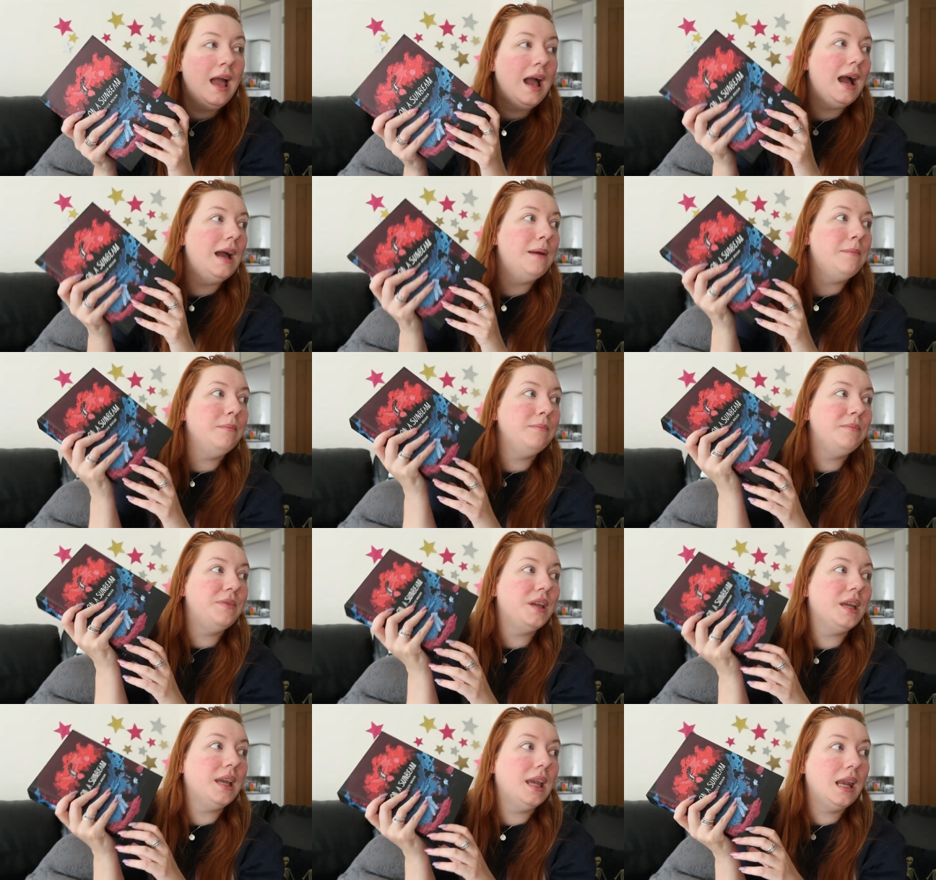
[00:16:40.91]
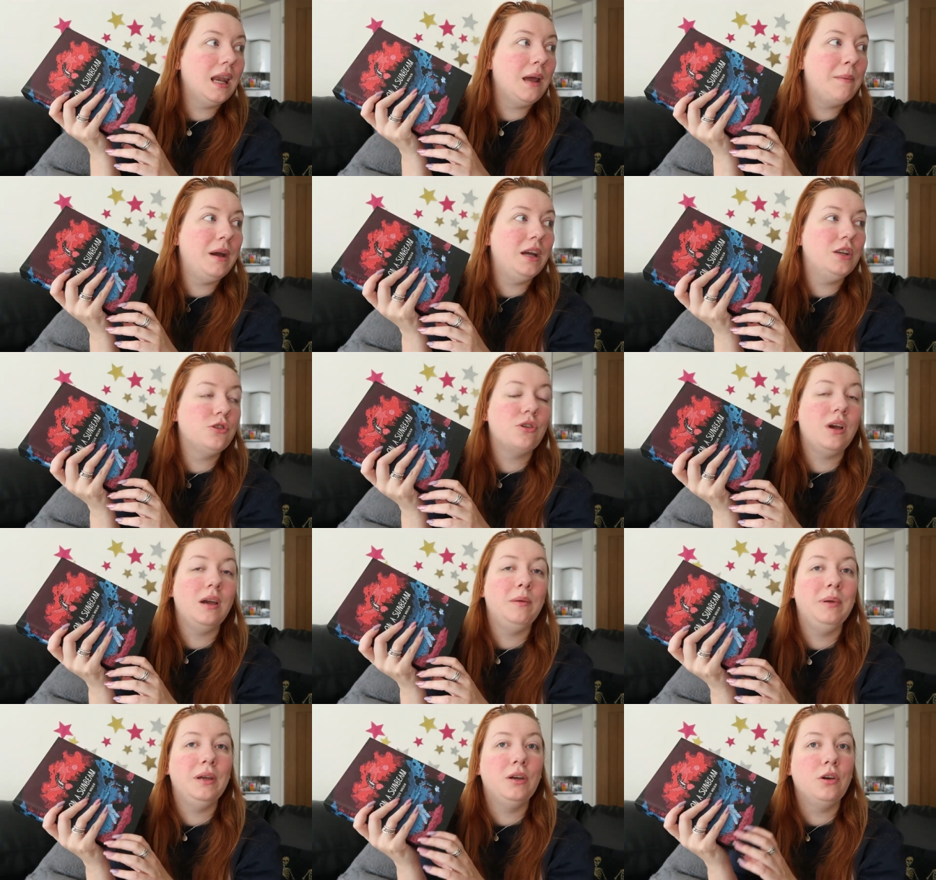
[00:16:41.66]
I'm thinking I might
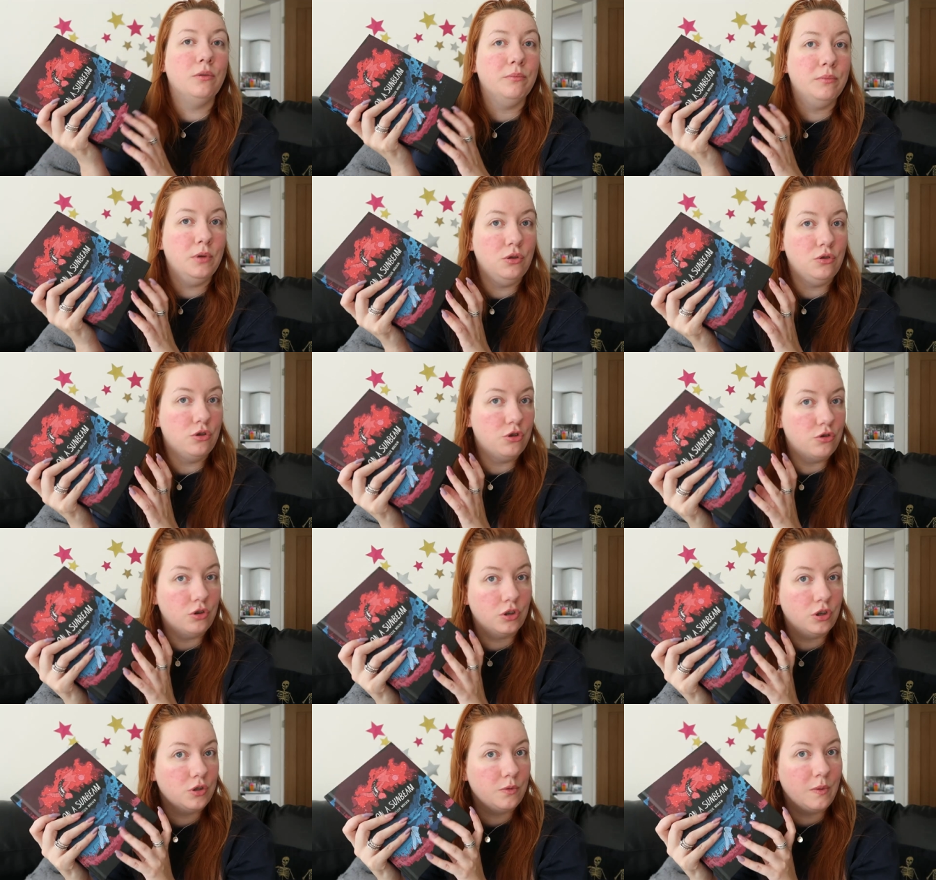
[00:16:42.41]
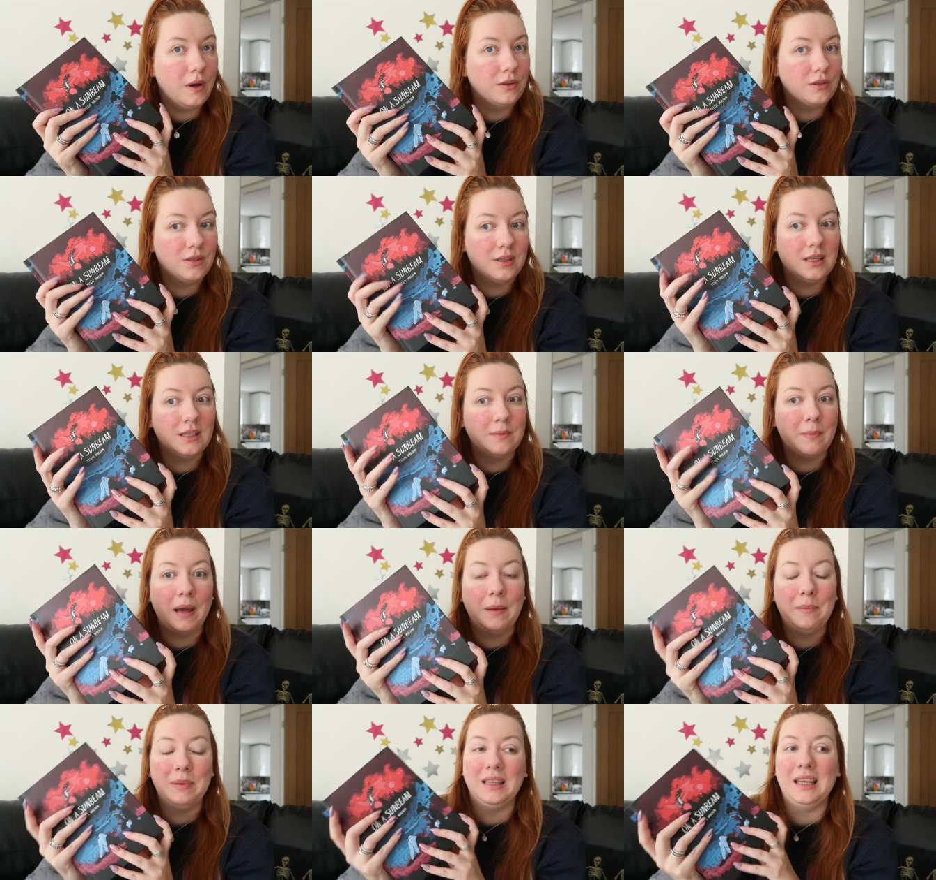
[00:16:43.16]
try and pick up Moonstruck as well, so this
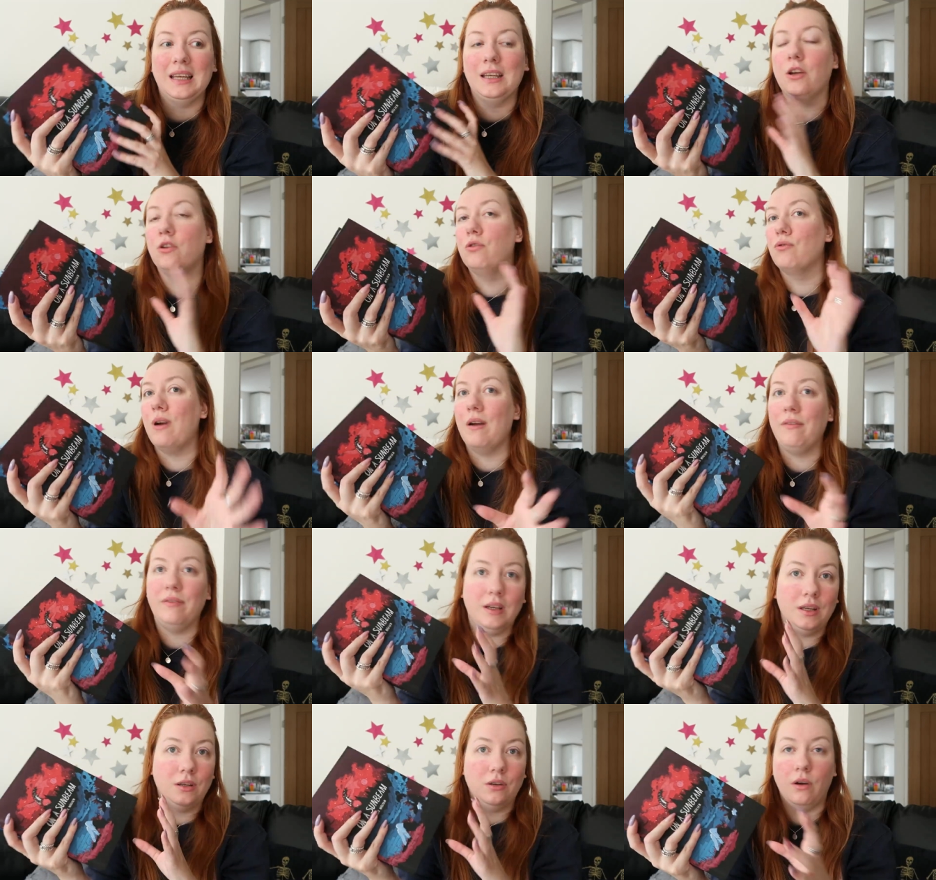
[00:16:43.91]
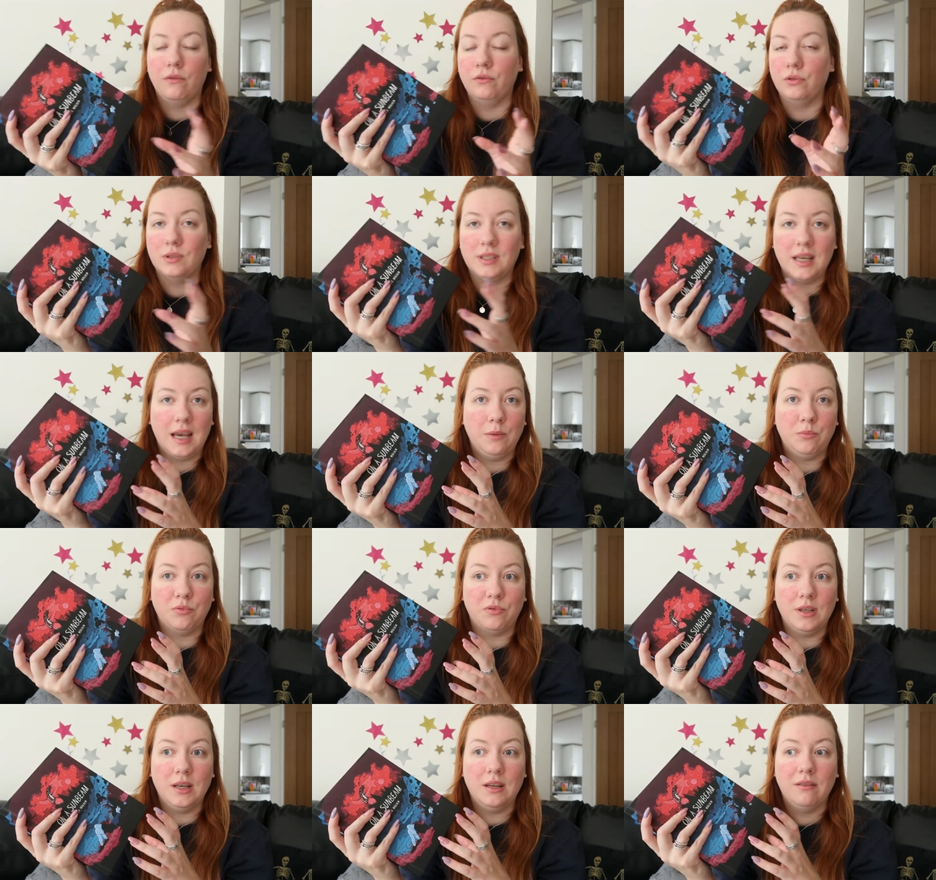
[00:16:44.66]
might be like a graphic novel
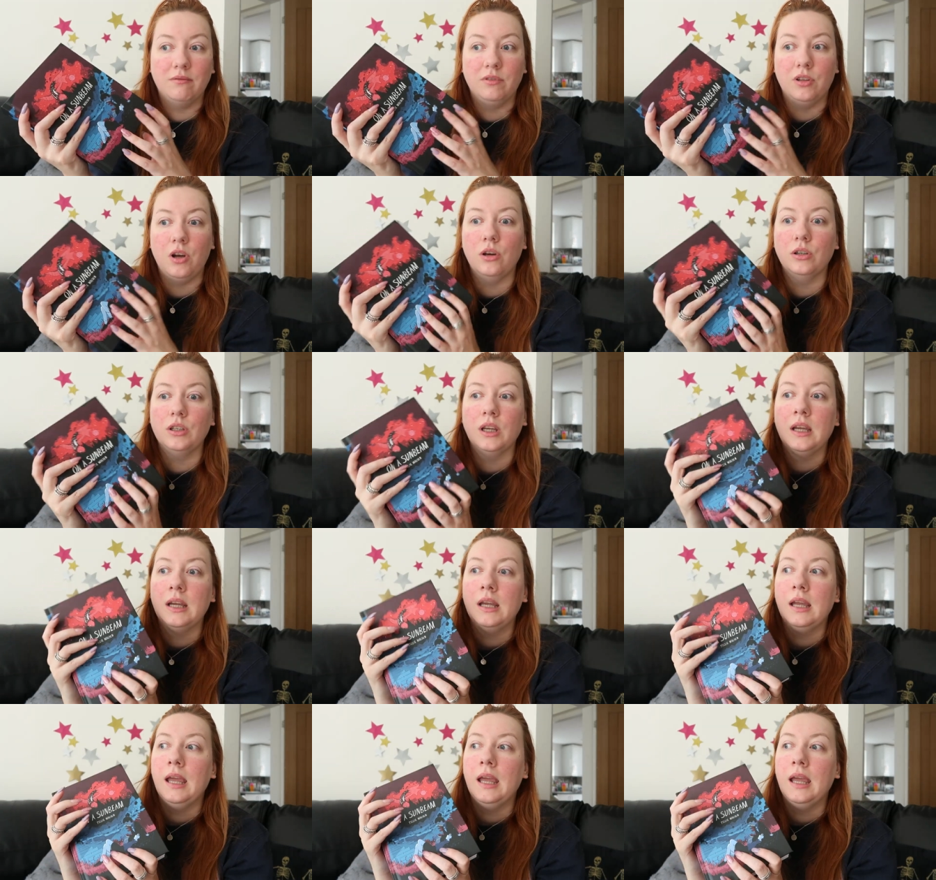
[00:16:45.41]
type reading vlog.